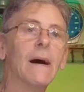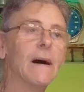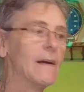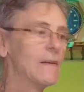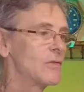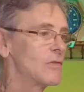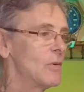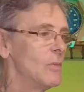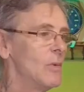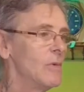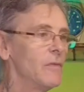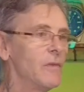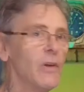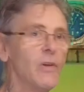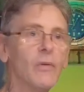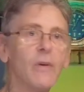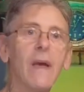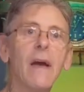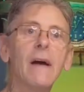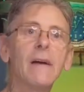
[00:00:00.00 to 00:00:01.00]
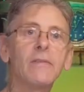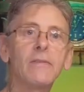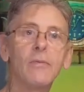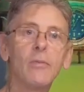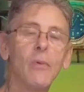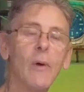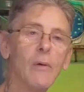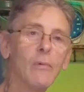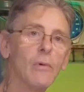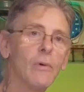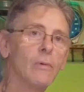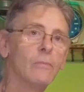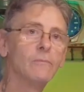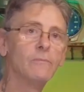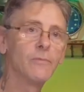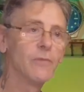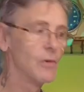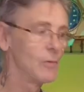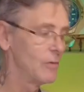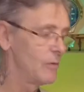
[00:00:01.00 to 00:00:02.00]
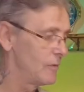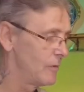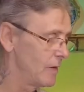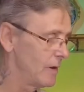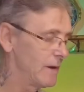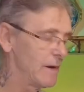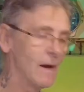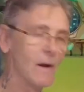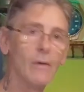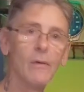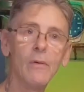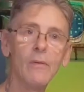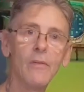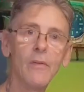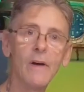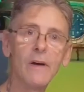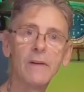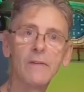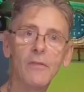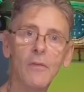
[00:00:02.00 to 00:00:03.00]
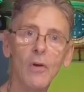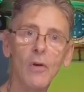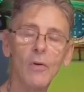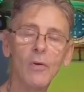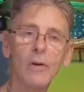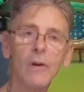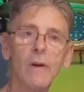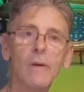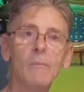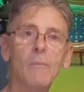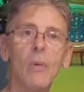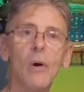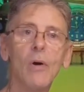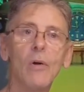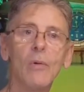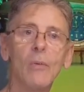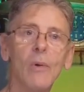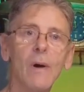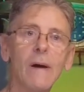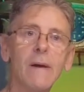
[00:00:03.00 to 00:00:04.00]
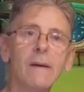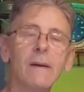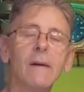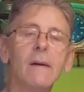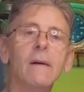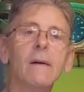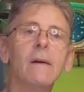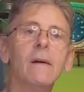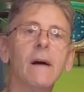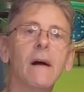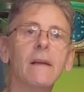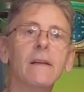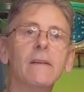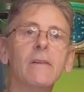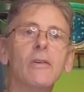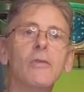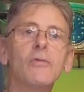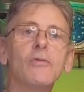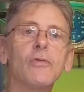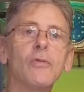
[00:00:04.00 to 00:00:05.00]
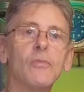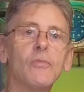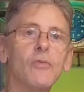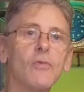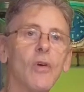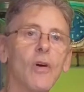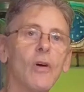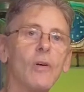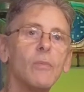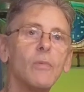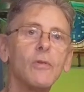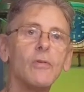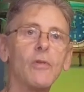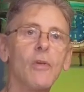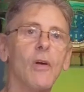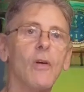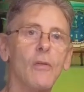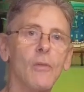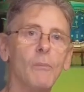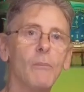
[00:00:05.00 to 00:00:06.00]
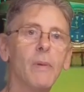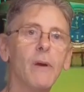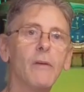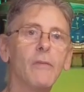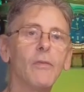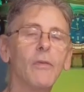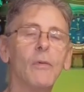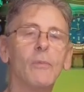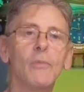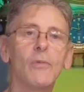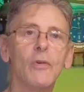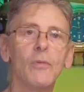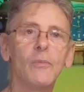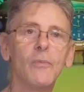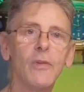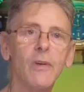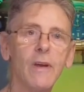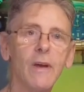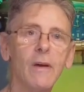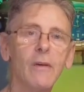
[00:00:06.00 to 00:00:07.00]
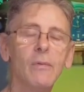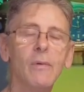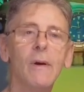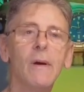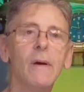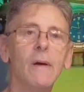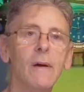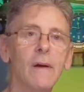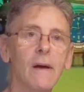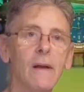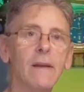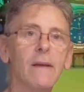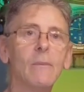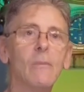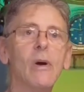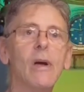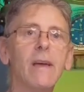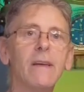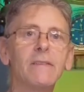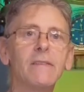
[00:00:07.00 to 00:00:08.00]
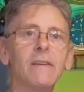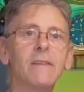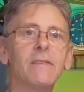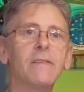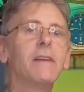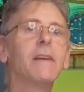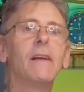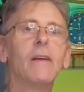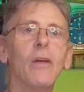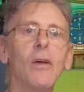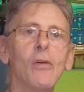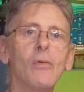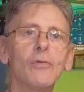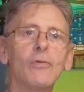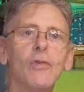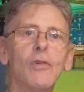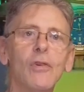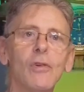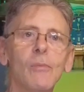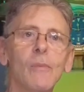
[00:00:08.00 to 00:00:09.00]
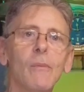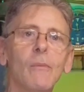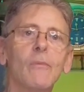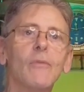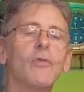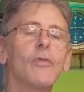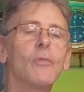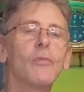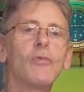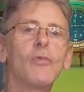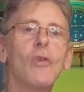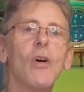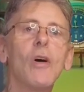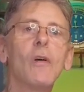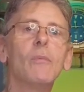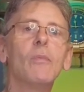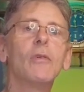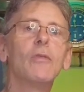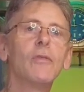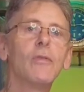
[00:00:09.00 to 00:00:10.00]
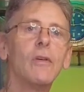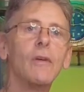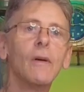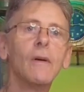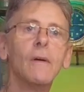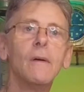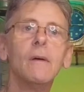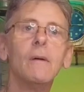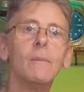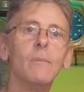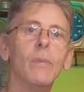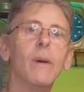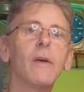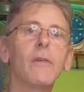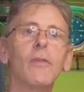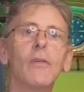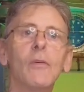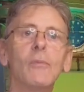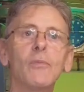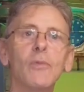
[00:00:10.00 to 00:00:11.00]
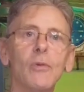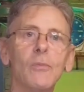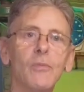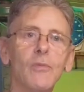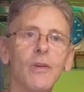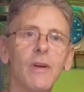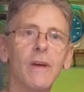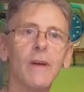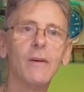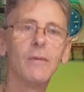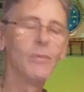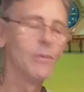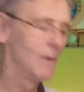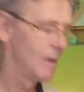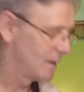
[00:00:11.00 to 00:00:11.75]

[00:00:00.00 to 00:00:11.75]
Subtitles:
Some of you guessed, welcome to the video and thanks for looking in, by the way. Any new subscribers, big thumbs up to you. Any of my existing long-term subscribers, big thumbs up to you.